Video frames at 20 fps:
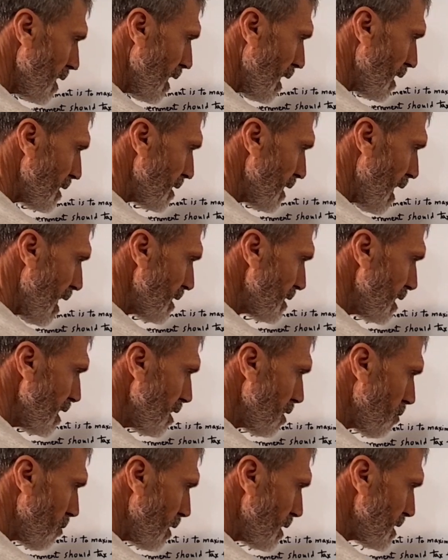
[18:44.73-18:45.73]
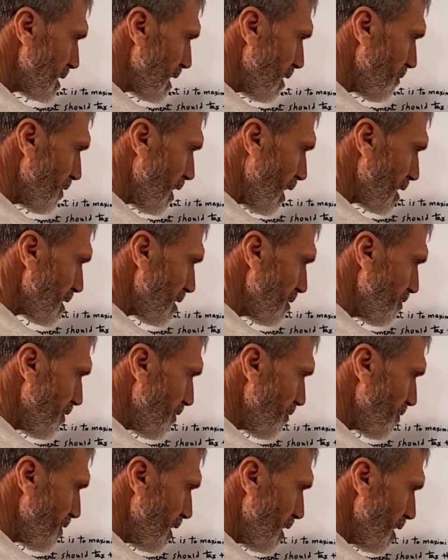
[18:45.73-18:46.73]
and that equals
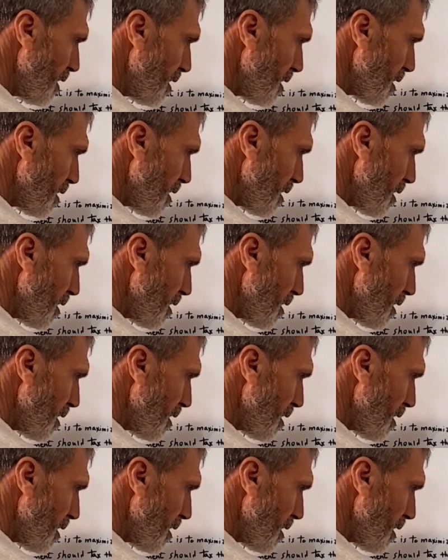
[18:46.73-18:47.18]
$750.